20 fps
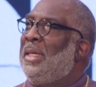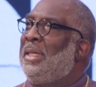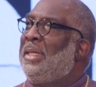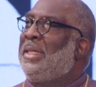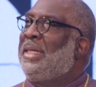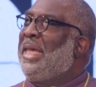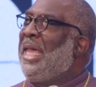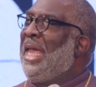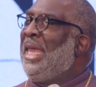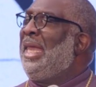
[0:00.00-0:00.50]

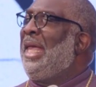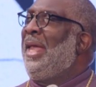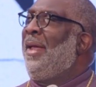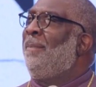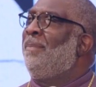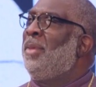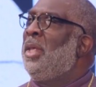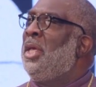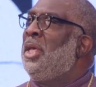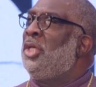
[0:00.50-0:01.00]

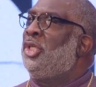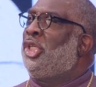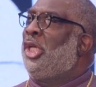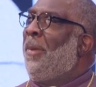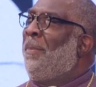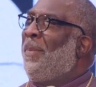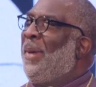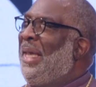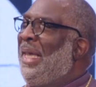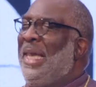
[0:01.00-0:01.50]
Kenny, to
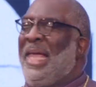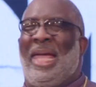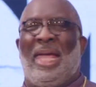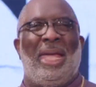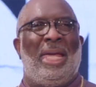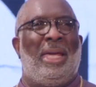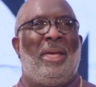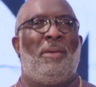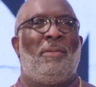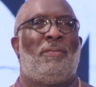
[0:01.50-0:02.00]

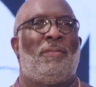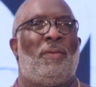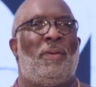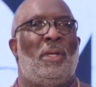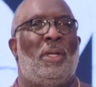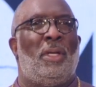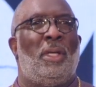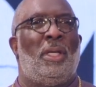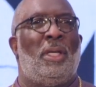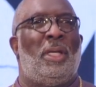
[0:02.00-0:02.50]
believe
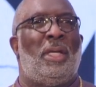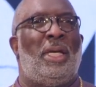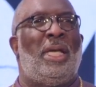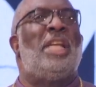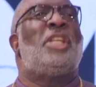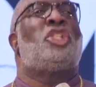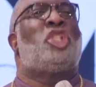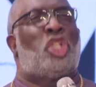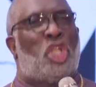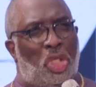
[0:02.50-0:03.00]

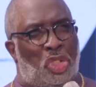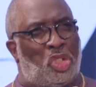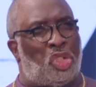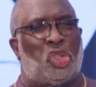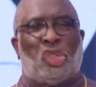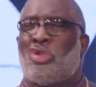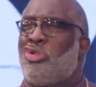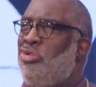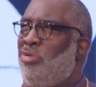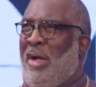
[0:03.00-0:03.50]
is to
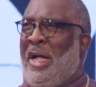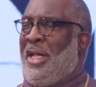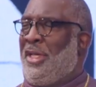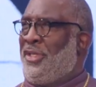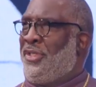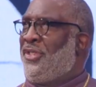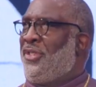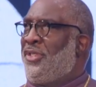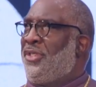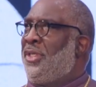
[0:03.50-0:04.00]

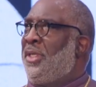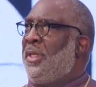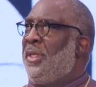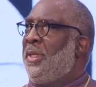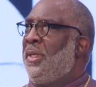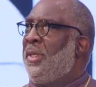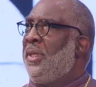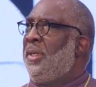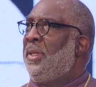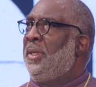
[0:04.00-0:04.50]
trust.
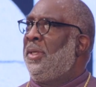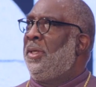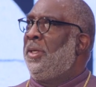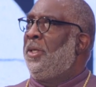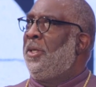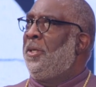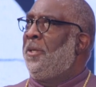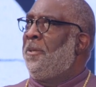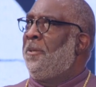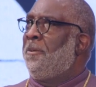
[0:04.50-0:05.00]

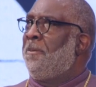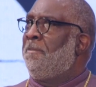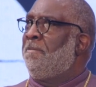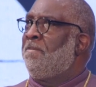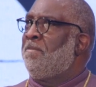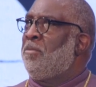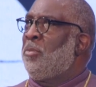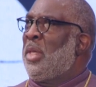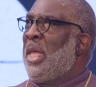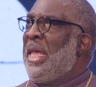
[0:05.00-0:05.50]

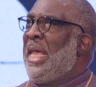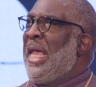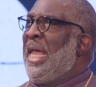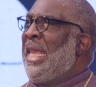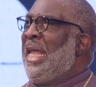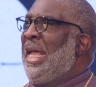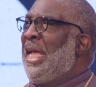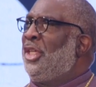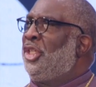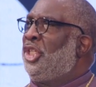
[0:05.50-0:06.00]
It
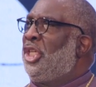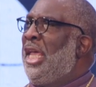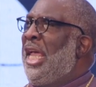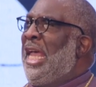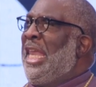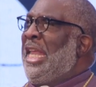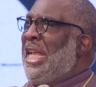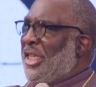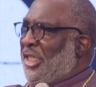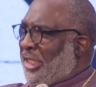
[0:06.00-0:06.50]
is,
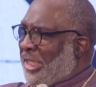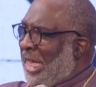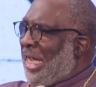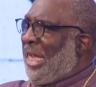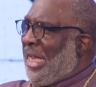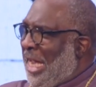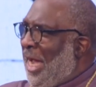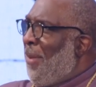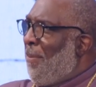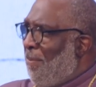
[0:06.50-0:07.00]
it is to
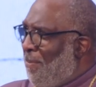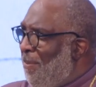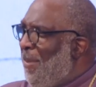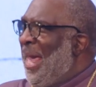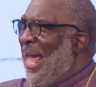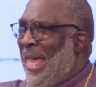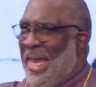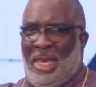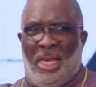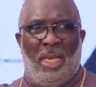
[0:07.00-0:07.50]

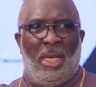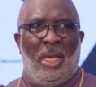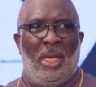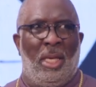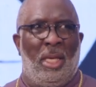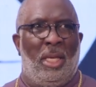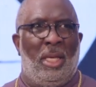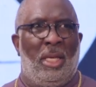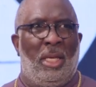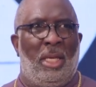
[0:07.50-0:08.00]
commit.
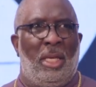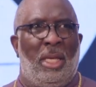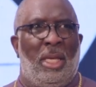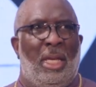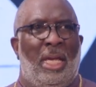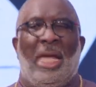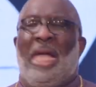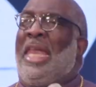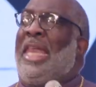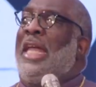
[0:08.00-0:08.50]

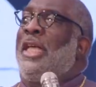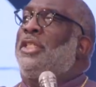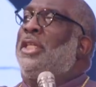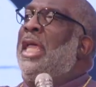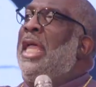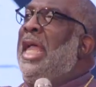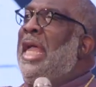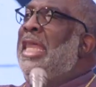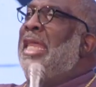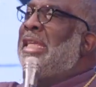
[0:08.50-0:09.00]
It is,
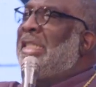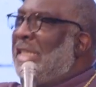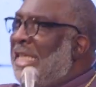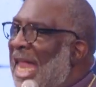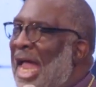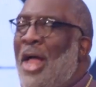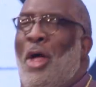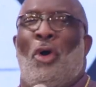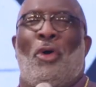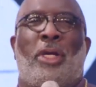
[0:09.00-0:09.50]
it is
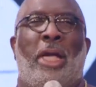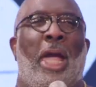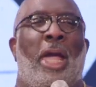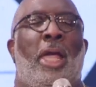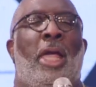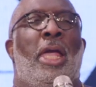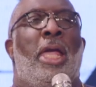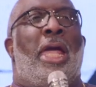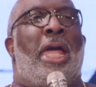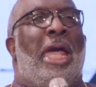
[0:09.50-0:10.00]
not, okay,
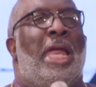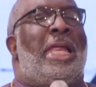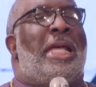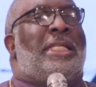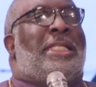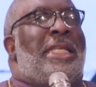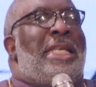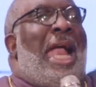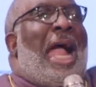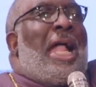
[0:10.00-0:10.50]
it
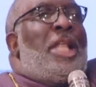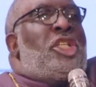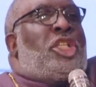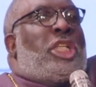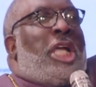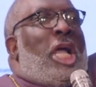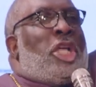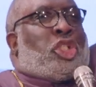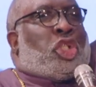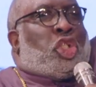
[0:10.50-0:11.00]
is not
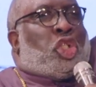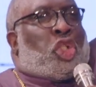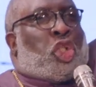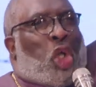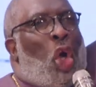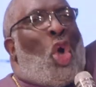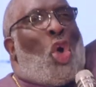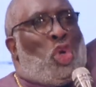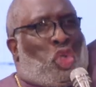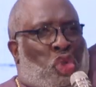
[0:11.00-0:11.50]
just
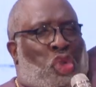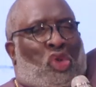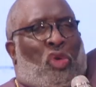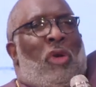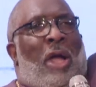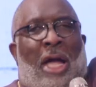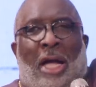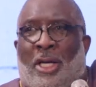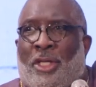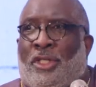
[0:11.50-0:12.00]
to
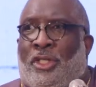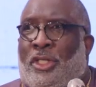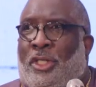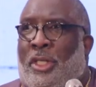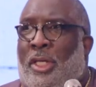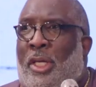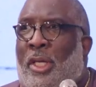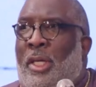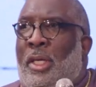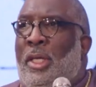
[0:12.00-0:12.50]

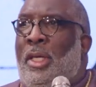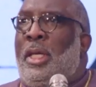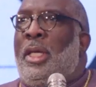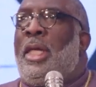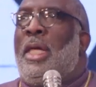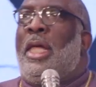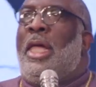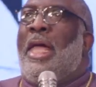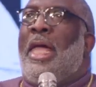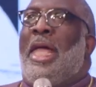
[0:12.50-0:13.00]
trust,
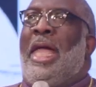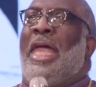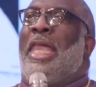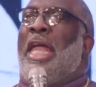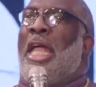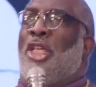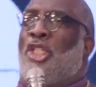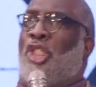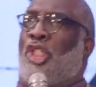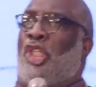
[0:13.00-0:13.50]
it
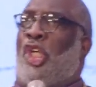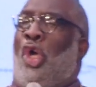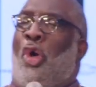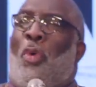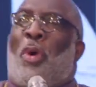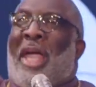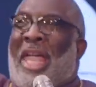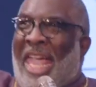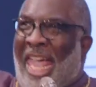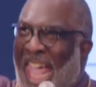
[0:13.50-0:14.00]
is
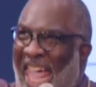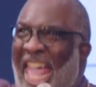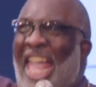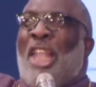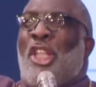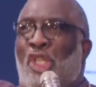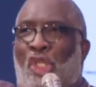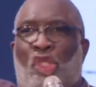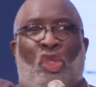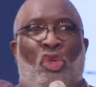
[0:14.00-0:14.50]
to
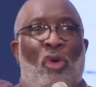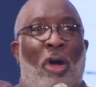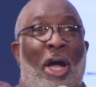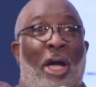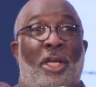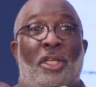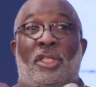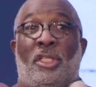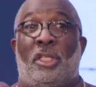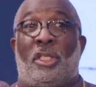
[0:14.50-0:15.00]

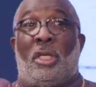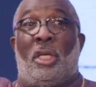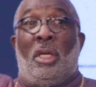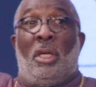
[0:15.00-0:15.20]
entrust.